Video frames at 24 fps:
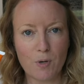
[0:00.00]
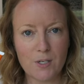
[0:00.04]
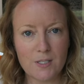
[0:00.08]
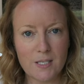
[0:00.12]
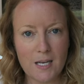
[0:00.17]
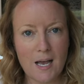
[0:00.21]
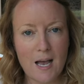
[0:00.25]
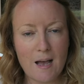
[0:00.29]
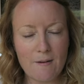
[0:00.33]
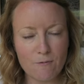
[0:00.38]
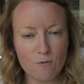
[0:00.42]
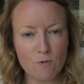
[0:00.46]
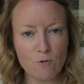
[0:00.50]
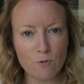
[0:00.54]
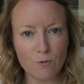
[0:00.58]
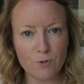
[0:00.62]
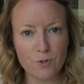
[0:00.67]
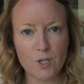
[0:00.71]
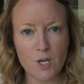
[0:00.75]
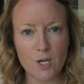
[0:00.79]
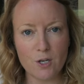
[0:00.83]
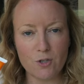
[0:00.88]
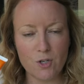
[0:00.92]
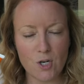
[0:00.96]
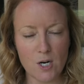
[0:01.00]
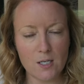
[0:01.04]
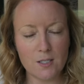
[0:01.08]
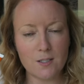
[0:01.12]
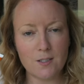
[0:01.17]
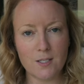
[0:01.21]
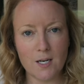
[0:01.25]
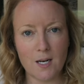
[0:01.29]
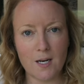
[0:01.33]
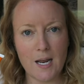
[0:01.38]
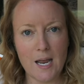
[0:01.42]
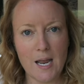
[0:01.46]
because I have also
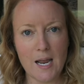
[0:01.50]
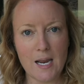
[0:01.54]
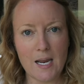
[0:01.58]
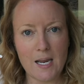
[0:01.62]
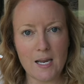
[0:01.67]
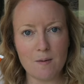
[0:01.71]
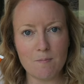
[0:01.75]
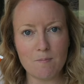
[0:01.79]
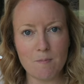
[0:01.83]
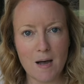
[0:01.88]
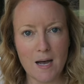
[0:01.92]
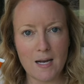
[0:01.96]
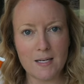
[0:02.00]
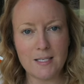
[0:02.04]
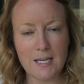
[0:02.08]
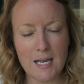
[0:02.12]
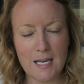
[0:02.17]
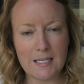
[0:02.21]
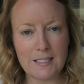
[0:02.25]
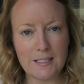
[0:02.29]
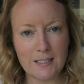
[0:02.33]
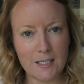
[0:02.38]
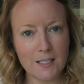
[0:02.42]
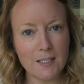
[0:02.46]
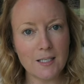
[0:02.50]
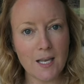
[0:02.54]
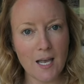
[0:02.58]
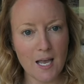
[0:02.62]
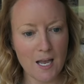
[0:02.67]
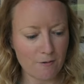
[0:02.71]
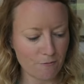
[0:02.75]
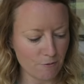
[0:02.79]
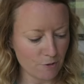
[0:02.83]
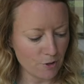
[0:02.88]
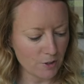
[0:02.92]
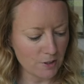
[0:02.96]
just done a my daily
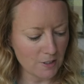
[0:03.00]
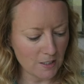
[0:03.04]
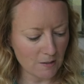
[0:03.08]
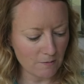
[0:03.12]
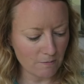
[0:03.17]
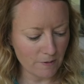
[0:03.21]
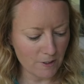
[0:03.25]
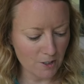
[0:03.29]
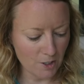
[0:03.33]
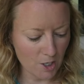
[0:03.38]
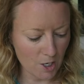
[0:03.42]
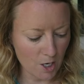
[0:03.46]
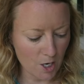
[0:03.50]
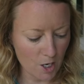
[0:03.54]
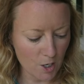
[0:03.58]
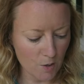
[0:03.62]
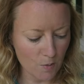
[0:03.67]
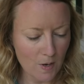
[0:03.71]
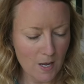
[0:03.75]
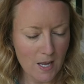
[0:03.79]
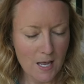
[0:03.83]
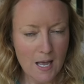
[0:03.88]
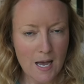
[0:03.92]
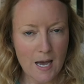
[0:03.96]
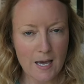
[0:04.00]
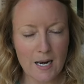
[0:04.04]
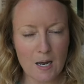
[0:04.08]
skincare routine video